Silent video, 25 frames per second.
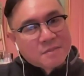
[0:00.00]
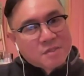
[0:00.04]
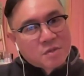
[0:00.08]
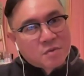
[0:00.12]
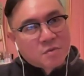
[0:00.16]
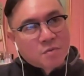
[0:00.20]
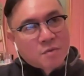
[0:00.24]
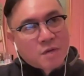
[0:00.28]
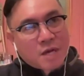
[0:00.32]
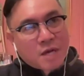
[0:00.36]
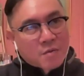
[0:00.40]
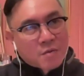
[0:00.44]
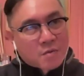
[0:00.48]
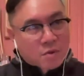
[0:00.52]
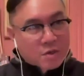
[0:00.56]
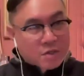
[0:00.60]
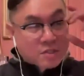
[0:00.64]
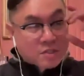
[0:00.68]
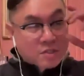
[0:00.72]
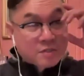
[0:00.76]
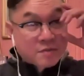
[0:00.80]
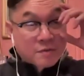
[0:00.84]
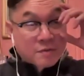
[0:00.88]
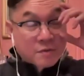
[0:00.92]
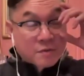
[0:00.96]
so I
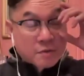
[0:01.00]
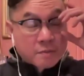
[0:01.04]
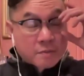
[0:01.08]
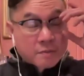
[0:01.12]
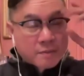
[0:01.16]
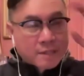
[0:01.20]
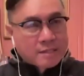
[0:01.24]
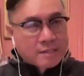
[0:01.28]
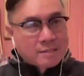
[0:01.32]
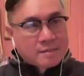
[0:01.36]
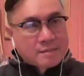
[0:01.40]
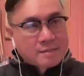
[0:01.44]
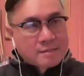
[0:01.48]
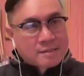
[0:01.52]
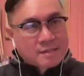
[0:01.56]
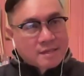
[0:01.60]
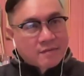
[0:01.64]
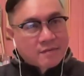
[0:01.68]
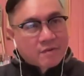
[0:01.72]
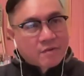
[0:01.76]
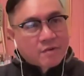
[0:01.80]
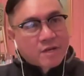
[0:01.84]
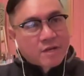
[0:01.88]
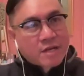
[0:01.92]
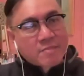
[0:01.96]
worked for about
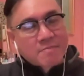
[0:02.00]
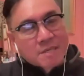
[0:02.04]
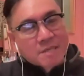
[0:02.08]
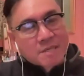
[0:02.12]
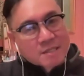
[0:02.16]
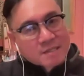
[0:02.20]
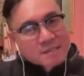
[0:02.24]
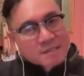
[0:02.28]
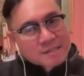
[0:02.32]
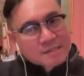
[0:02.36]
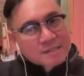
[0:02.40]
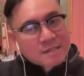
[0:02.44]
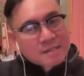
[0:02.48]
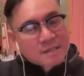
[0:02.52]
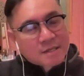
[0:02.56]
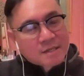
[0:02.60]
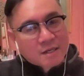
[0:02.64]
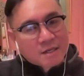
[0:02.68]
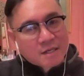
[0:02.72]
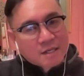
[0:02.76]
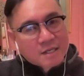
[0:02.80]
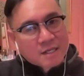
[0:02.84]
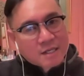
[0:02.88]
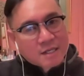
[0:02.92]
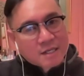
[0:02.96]
seven or eight months
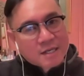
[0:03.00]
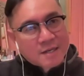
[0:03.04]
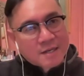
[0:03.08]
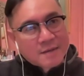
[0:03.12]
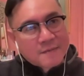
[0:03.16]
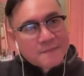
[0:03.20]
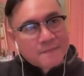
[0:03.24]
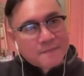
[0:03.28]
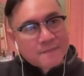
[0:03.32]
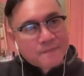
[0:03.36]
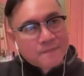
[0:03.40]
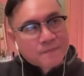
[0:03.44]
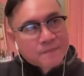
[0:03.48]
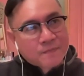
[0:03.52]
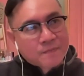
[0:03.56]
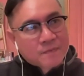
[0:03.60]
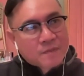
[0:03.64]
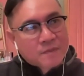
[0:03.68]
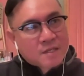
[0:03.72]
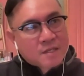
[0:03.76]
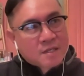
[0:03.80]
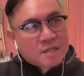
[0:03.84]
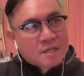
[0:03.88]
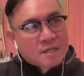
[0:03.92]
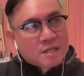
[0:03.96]
on um,
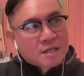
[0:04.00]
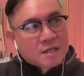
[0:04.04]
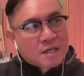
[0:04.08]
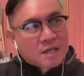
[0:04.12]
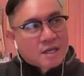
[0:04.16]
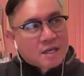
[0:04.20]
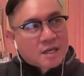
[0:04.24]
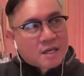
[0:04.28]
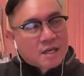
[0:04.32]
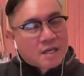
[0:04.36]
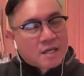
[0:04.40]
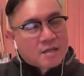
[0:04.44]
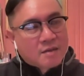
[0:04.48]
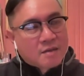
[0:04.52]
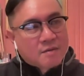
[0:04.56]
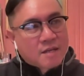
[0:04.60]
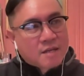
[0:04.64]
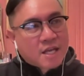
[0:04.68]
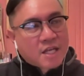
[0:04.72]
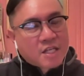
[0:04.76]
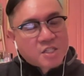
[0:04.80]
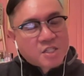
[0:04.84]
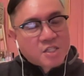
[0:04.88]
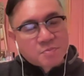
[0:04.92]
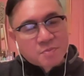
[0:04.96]
uh,
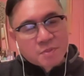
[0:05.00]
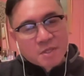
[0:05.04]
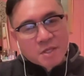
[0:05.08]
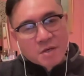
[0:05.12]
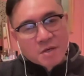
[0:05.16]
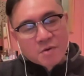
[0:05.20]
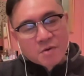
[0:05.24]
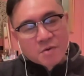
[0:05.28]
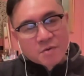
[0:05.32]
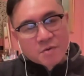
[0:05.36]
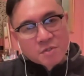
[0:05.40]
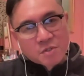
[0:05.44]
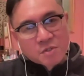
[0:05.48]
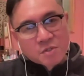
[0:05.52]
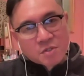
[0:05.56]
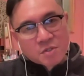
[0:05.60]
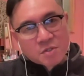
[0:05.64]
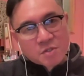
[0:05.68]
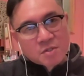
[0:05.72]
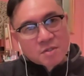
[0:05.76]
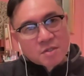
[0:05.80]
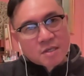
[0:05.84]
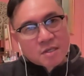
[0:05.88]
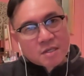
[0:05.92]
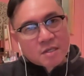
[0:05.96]

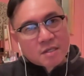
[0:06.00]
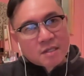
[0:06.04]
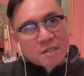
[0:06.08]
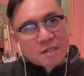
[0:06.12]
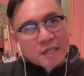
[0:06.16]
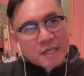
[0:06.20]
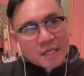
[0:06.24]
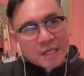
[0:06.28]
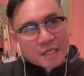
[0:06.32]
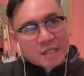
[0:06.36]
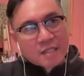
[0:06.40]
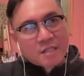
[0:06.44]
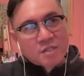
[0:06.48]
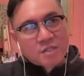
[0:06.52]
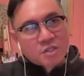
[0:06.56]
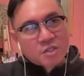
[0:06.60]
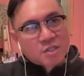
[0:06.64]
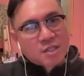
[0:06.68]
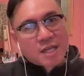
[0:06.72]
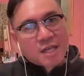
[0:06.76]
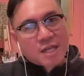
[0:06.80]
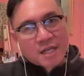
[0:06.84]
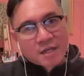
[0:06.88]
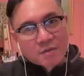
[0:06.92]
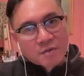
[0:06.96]
HBO's
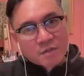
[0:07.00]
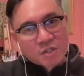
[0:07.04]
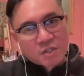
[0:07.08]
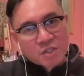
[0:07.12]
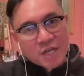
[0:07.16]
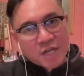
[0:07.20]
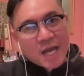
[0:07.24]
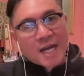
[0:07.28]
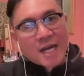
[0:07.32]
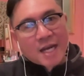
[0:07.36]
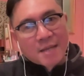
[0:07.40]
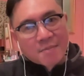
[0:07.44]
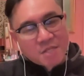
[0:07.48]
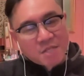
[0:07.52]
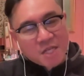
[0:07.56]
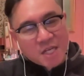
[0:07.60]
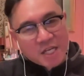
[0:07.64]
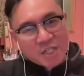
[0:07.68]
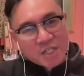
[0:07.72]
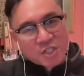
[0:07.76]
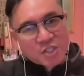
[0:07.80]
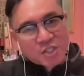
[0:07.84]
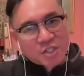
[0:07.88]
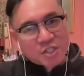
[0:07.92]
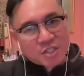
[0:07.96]
English language
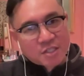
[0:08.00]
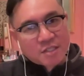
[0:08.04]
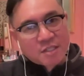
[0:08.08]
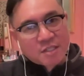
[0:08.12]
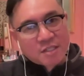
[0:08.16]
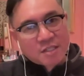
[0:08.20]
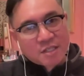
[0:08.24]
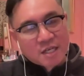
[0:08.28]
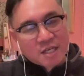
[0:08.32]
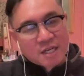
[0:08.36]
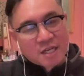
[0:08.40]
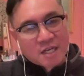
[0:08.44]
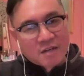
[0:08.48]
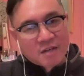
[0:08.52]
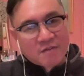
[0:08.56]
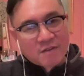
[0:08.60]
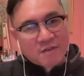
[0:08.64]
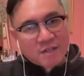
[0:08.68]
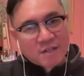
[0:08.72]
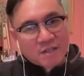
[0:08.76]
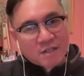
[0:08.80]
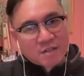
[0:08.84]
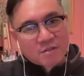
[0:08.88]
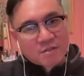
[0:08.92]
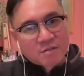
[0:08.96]
adaptation of
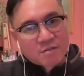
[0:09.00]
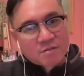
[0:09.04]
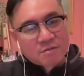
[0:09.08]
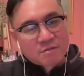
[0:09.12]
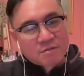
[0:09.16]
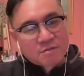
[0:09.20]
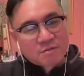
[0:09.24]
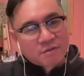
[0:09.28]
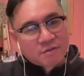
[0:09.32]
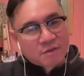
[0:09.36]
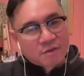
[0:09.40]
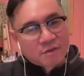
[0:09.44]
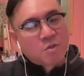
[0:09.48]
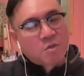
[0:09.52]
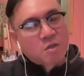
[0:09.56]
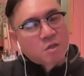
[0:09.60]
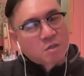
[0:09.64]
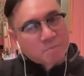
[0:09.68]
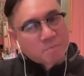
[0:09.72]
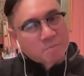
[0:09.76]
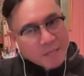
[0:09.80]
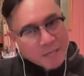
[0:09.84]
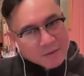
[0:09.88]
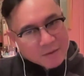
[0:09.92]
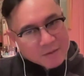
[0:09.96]
a film
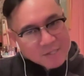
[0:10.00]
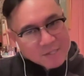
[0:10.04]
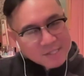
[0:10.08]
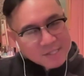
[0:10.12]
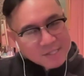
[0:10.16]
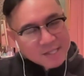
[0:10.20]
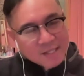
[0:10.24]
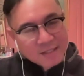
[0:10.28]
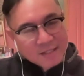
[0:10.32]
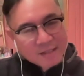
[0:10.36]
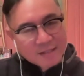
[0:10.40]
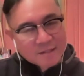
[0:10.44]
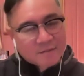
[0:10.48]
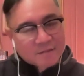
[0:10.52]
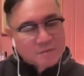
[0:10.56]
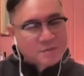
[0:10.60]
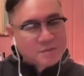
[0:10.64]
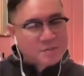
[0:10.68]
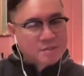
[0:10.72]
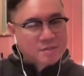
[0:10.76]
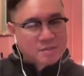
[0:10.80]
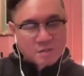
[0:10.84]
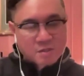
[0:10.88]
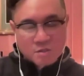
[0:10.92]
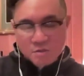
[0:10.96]
called Parasite. It
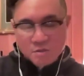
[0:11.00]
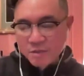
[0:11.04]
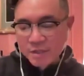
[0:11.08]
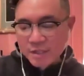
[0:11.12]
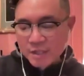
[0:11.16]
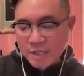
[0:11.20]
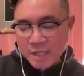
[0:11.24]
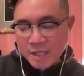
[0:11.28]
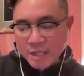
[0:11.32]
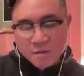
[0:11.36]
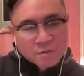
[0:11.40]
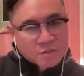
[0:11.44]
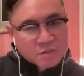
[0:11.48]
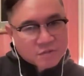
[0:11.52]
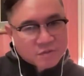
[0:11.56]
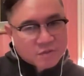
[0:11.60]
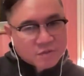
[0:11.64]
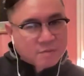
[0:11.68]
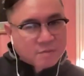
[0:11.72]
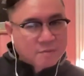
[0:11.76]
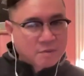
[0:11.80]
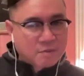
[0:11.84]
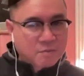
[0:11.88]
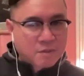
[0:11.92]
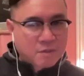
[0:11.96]
was this Korean language
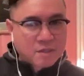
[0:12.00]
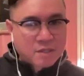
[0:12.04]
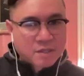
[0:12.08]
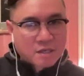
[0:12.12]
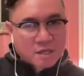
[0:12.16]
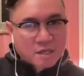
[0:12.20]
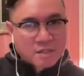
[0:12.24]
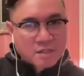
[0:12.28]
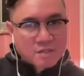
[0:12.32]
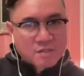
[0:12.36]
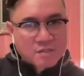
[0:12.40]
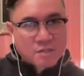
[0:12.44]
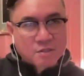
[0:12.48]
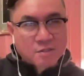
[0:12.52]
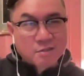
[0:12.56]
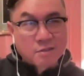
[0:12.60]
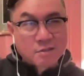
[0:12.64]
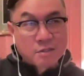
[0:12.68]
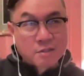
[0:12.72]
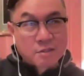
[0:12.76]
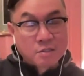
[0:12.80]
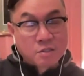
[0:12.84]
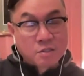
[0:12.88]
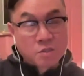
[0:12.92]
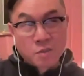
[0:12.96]
film. It won the
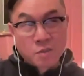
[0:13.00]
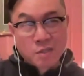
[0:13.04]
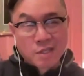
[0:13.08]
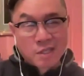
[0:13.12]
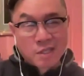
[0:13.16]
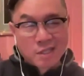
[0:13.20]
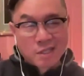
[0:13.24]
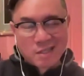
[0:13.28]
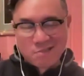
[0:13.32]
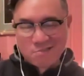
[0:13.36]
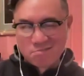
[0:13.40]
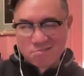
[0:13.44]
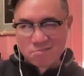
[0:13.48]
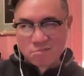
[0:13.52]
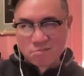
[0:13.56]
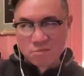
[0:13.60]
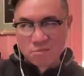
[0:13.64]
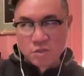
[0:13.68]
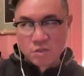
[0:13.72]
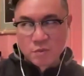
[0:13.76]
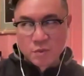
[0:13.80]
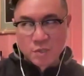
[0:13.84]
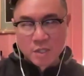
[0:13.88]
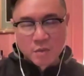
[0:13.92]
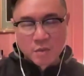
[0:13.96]
Oscar in
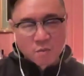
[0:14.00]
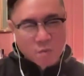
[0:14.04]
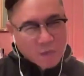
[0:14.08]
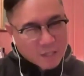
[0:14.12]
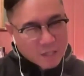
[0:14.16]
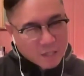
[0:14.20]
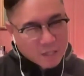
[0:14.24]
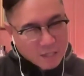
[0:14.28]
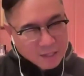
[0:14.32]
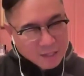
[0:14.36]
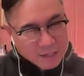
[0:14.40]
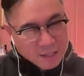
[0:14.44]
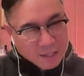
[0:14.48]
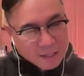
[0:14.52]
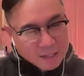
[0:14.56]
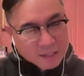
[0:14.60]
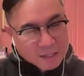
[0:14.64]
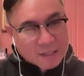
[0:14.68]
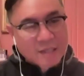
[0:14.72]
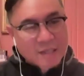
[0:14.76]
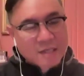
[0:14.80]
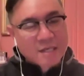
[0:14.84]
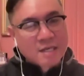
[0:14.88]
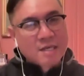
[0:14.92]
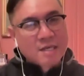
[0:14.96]
2021, I
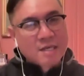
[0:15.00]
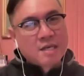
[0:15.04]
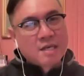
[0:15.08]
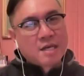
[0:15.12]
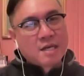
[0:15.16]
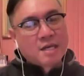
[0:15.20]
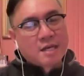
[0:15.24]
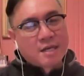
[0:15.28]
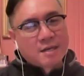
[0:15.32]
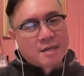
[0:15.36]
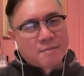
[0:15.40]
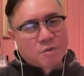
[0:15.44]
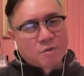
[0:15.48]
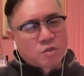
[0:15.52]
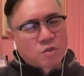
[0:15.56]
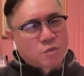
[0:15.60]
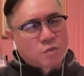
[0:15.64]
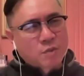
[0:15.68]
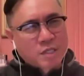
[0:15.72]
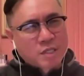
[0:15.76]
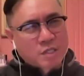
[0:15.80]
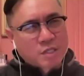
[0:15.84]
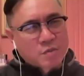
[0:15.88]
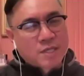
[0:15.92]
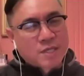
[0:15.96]
think, um, or
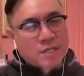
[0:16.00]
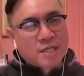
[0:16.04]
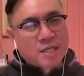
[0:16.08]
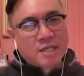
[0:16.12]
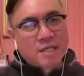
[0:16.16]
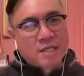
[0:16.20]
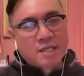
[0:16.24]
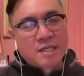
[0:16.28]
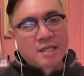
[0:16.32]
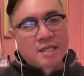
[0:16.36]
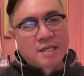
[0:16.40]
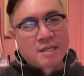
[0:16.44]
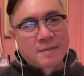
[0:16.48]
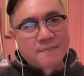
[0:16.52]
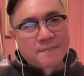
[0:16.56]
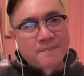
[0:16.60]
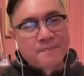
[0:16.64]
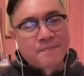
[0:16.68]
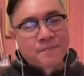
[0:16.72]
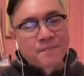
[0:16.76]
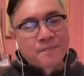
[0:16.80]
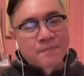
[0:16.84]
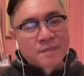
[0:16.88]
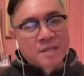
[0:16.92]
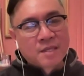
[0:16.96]
2020.
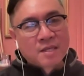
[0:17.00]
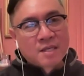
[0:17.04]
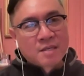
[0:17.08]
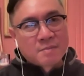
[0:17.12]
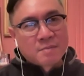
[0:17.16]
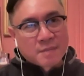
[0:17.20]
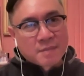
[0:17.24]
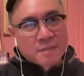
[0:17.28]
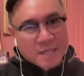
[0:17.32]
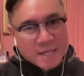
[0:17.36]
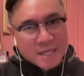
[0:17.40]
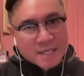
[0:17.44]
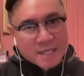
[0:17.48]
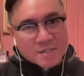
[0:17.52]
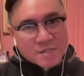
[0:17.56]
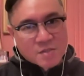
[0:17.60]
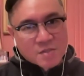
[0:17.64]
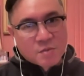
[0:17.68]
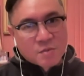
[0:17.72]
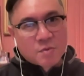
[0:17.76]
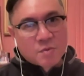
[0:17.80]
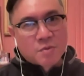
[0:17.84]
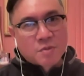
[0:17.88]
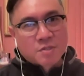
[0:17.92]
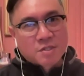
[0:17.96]
Um, but yeah,
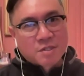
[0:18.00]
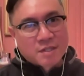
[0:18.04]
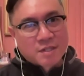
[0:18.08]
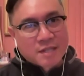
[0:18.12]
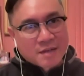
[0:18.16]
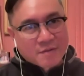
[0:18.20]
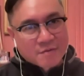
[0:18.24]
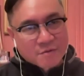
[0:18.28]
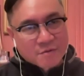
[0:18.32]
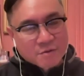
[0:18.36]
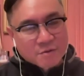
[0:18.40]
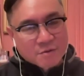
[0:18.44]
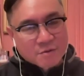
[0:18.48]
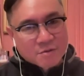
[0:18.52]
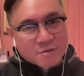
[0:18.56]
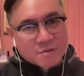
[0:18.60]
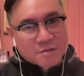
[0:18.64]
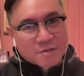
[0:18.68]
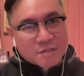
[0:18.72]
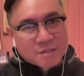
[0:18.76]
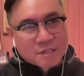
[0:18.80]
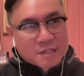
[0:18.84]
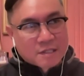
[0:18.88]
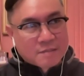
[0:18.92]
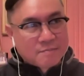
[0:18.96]
so we worked on that
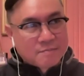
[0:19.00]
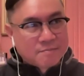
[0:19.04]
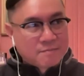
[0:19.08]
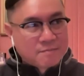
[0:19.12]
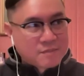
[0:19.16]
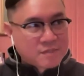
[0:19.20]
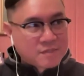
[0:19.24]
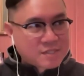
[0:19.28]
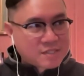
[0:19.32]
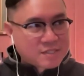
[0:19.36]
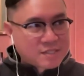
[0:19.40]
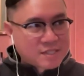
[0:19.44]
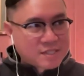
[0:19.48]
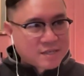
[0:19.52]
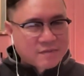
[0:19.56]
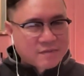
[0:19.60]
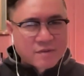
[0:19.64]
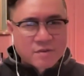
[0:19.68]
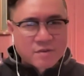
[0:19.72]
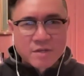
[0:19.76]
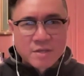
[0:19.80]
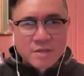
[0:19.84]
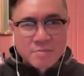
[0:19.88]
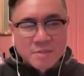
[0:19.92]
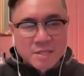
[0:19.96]
for um,
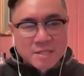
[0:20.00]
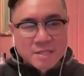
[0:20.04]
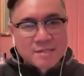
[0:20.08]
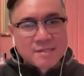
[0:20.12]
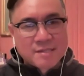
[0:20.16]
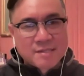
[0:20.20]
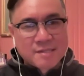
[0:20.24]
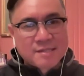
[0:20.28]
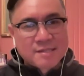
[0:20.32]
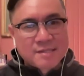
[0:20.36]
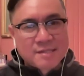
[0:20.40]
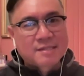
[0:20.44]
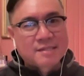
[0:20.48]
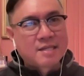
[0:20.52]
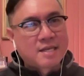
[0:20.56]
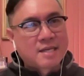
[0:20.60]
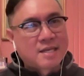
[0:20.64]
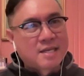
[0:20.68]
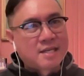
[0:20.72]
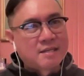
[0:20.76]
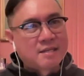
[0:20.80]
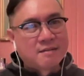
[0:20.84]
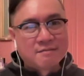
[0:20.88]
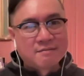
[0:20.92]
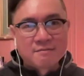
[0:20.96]
seven or eight months. And
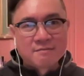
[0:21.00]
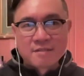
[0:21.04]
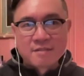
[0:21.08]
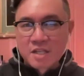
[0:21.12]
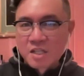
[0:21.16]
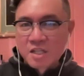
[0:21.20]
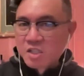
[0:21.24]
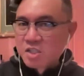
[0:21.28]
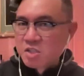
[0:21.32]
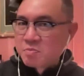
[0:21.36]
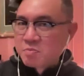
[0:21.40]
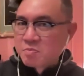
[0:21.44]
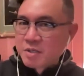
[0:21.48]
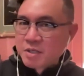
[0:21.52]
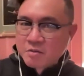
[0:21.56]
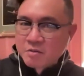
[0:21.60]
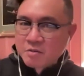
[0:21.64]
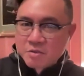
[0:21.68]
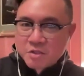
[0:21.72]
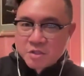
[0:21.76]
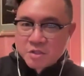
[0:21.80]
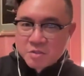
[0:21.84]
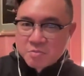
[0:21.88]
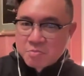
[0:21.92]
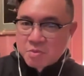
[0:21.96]
then
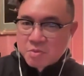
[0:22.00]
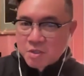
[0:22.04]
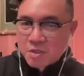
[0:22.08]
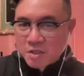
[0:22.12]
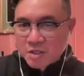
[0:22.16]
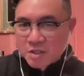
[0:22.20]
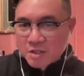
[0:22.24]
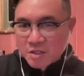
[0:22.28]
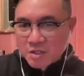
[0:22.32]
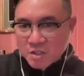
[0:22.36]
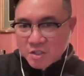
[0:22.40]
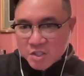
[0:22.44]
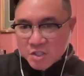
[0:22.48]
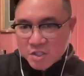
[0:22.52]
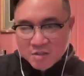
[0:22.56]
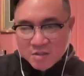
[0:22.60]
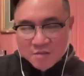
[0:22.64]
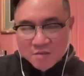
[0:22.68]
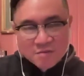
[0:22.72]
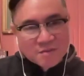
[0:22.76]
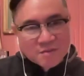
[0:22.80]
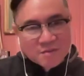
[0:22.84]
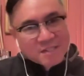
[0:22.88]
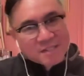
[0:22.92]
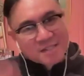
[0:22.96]
HBO just put it on a
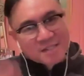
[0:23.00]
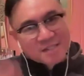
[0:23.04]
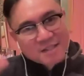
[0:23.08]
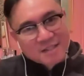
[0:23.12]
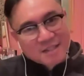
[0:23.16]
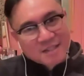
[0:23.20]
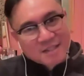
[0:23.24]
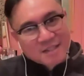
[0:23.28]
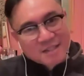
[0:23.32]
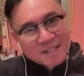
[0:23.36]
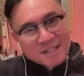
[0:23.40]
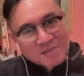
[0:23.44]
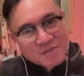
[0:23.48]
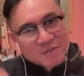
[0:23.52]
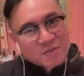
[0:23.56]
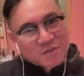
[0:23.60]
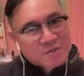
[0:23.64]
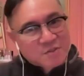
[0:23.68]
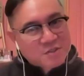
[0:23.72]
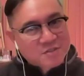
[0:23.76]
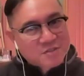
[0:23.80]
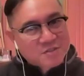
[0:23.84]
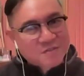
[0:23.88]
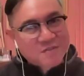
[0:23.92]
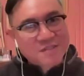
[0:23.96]
shelf. They said, thanks for your
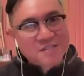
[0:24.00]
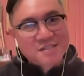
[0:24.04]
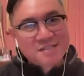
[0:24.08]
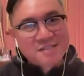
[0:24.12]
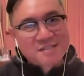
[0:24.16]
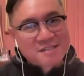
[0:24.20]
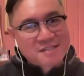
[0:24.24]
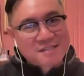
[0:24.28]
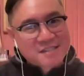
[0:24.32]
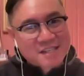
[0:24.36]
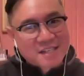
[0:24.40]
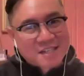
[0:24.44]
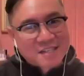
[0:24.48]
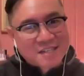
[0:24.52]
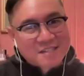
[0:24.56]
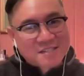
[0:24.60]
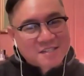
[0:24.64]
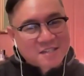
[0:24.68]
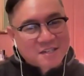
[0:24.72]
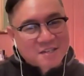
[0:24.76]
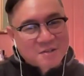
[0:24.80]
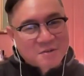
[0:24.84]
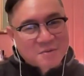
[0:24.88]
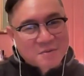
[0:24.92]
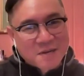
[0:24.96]
service and sent
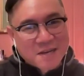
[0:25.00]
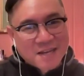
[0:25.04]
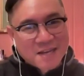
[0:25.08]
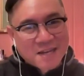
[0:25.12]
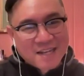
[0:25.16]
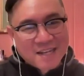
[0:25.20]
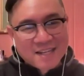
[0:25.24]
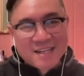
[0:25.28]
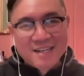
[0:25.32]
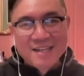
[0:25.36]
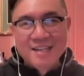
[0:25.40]
us on our way.